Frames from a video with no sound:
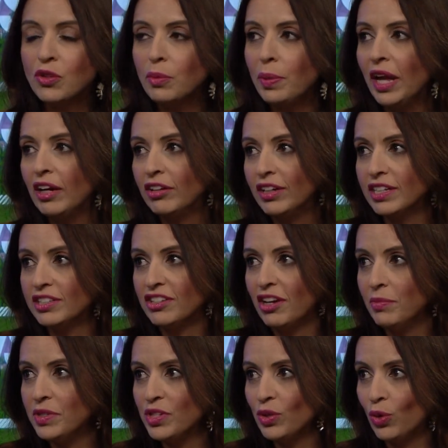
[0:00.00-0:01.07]
the pancreas,
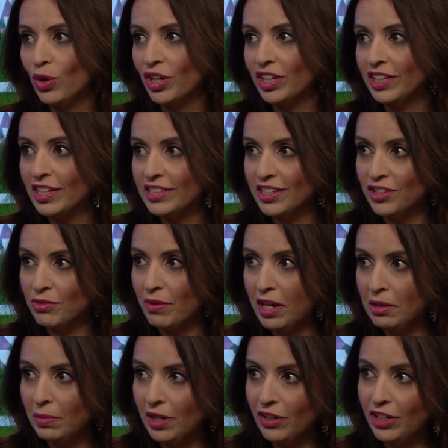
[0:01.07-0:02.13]
Tom, is an organ that sits
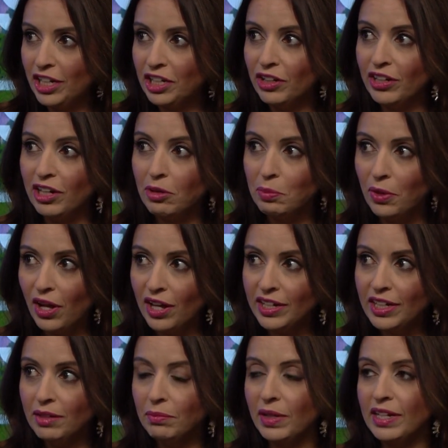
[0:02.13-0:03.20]
right about here in our
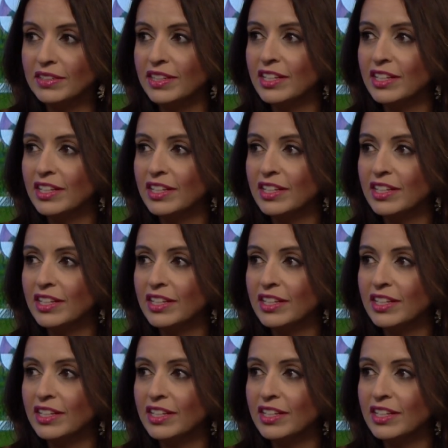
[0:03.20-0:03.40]
body. It makes